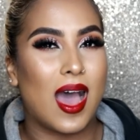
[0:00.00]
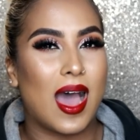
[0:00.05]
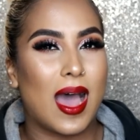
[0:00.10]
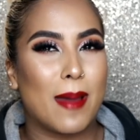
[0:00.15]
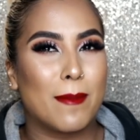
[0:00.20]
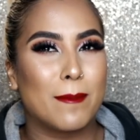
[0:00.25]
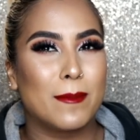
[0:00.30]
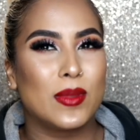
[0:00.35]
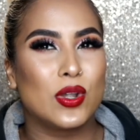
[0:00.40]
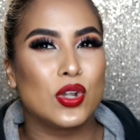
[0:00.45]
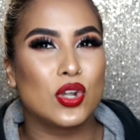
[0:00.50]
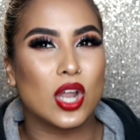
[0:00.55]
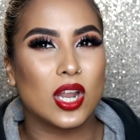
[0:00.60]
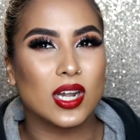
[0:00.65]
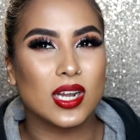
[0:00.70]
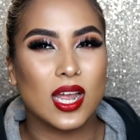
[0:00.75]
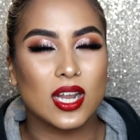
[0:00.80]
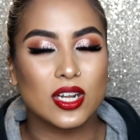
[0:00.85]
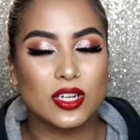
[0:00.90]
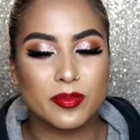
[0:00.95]
I'm
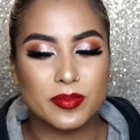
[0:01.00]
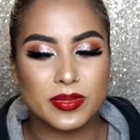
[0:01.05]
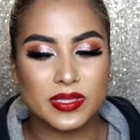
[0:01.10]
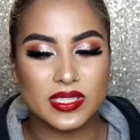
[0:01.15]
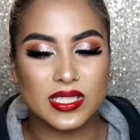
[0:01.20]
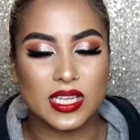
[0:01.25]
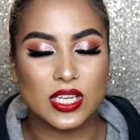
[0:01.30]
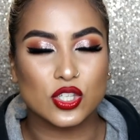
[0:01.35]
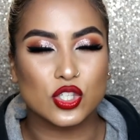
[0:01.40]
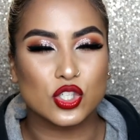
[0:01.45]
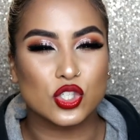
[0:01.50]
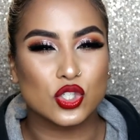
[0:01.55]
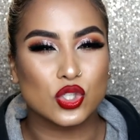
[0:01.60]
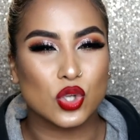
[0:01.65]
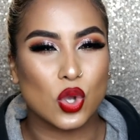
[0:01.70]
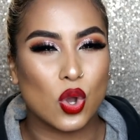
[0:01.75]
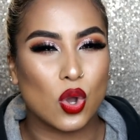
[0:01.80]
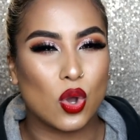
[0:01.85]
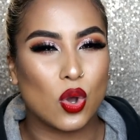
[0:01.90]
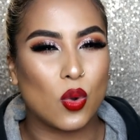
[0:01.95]
not 100%
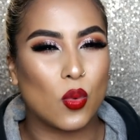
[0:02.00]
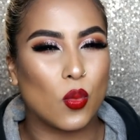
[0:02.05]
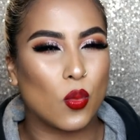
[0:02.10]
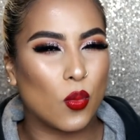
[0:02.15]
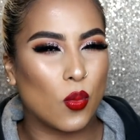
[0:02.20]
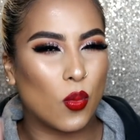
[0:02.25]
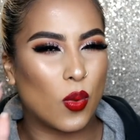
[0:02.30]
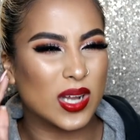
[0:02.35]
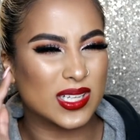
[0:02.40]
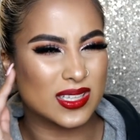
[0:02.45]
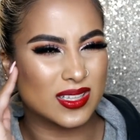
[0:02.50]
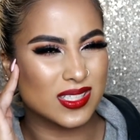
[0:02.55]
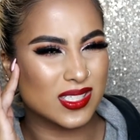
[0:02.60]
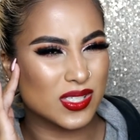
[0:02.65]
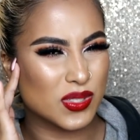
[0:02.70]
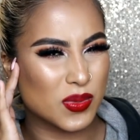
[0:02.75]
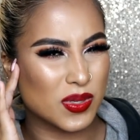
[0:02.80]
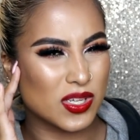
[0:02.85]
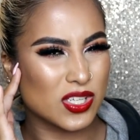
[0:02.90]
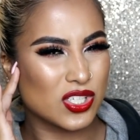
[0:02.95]
sure what
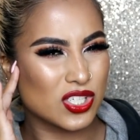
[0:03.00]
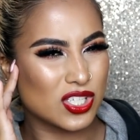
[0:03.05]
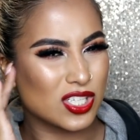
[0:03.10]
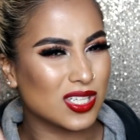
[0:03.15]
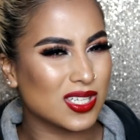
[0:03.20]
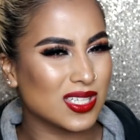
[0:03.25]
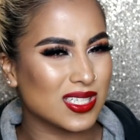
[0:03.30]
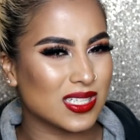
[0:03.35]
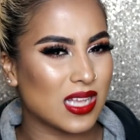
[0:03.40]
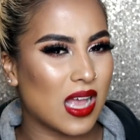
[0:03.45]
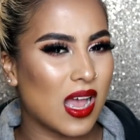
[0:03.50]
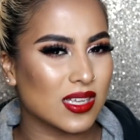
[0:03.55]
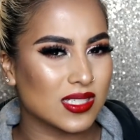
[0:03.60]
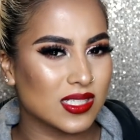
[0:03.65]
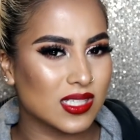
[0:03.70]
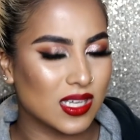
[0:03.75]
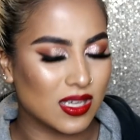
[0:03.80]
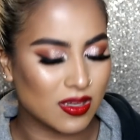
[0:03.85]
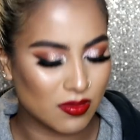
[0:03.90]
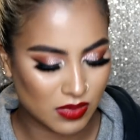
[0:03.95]
this question is
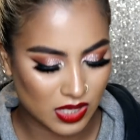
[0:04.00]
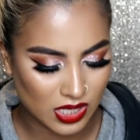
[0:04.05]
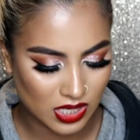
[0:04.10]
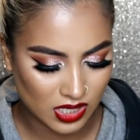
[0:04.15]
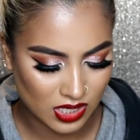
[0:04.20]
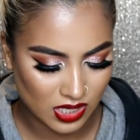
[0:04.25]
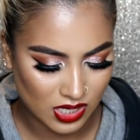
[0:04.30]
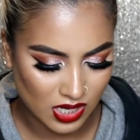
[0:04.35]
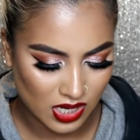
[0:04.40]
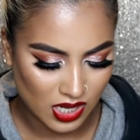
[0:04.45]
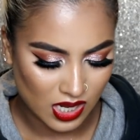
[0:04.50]
asking me,